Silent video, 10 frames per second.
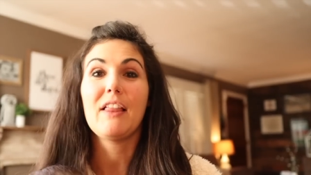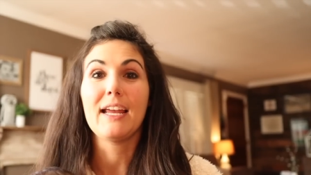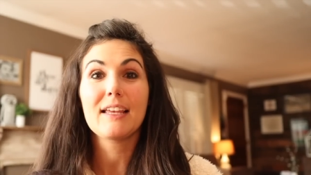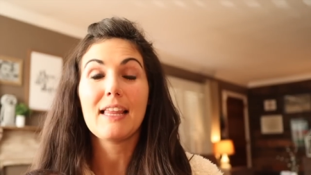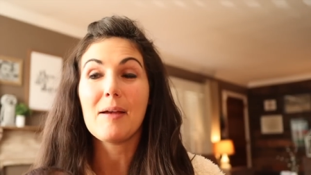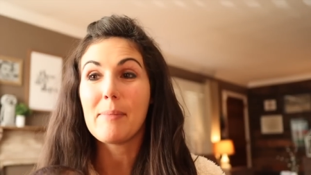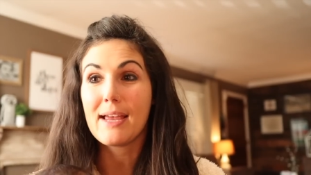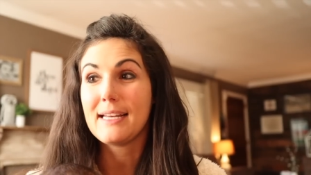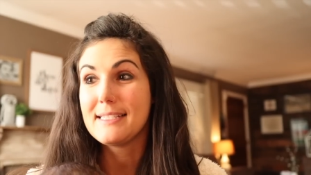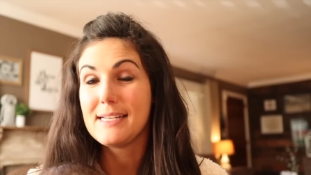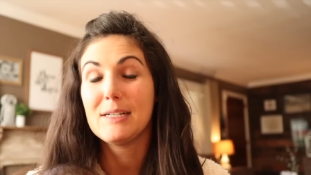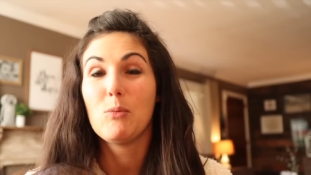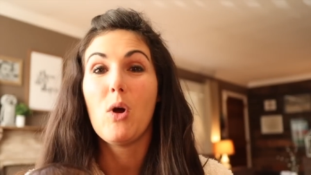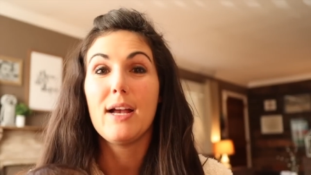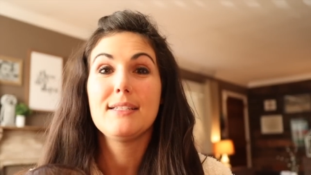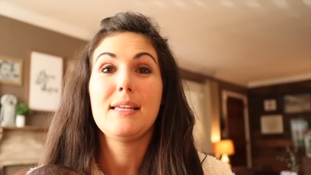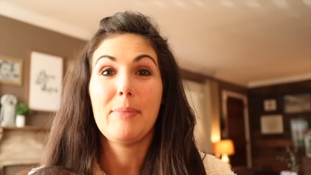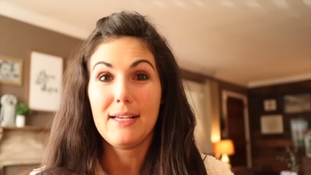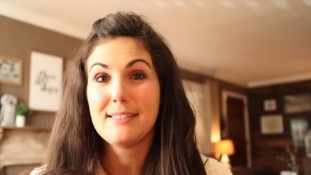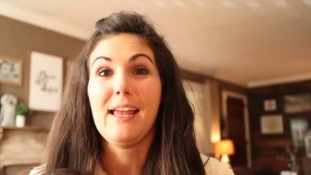Like, that magnesium was the
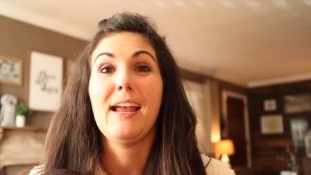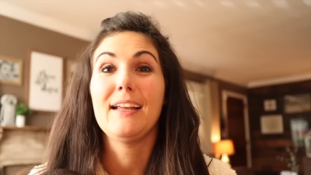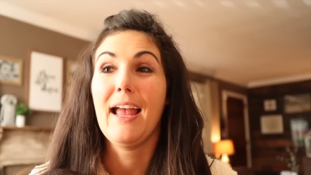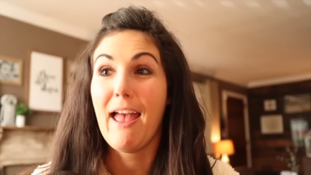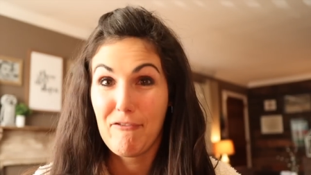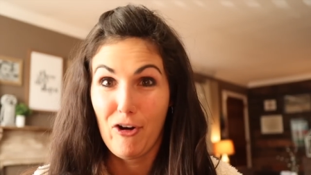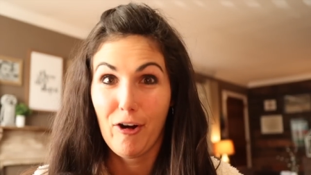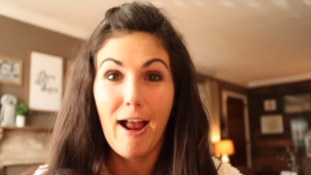best thing ever.